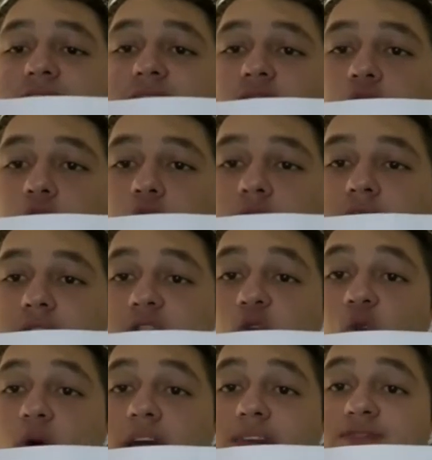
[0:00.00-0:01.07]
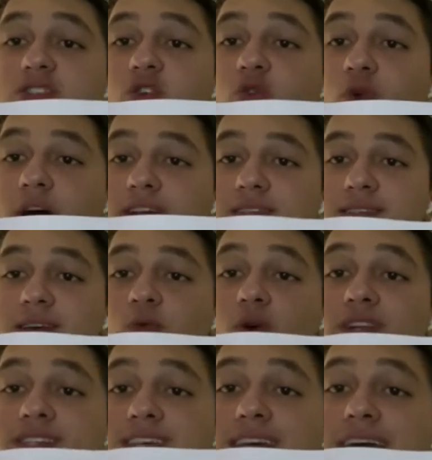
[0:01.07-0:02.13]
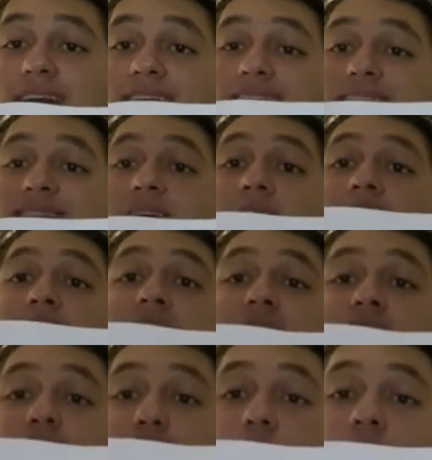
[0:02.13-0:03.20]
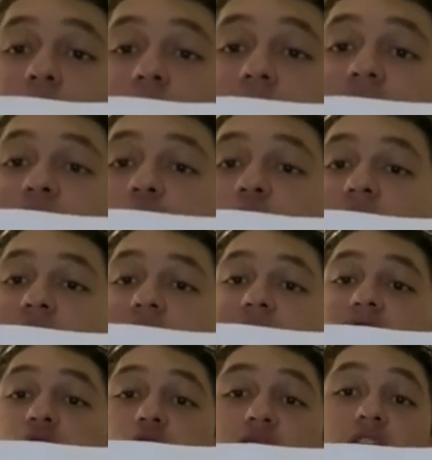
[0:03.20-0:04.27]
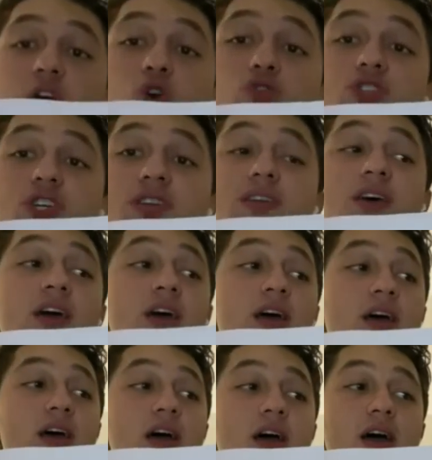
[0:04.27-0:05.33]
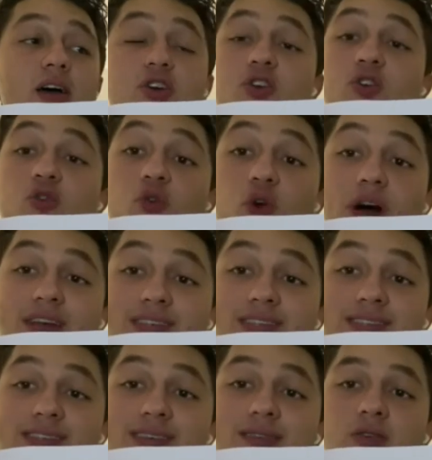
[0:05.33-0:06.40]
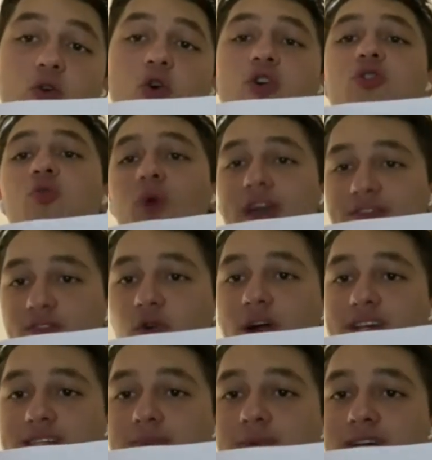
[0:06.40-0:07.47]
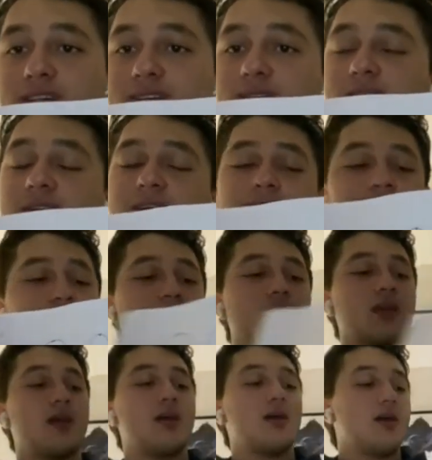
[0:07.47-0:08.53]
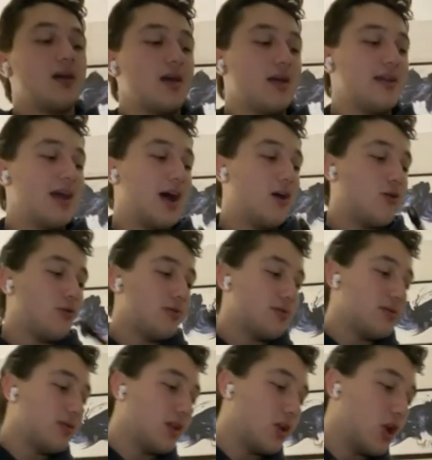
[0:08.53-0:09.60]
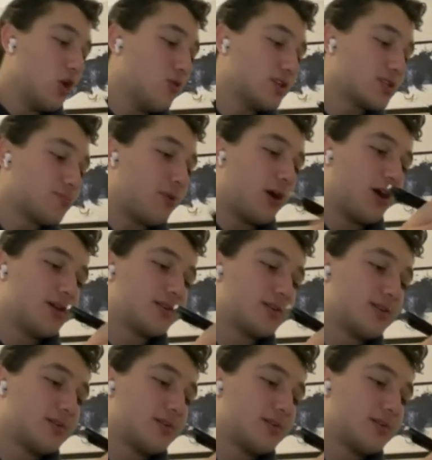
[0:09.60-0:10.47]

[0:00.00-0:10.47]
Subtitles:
called the wave's crest. Once again, it is the highest part of the wave. It's called the ocean crest, or the wave crest, basically. Now, the lowest part